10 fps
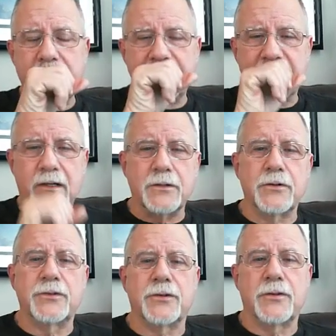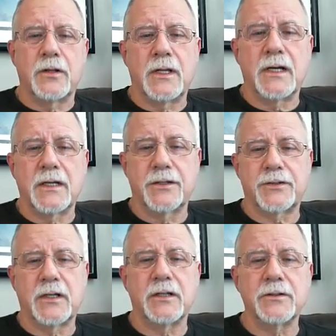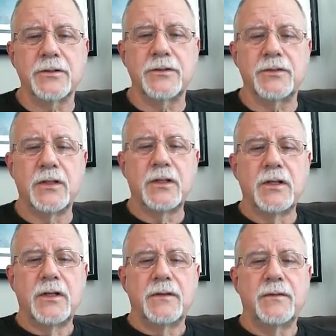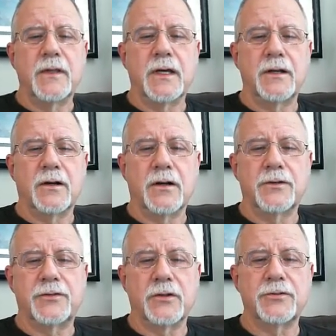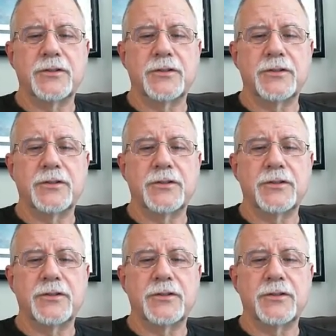These colors are the Logos colors that are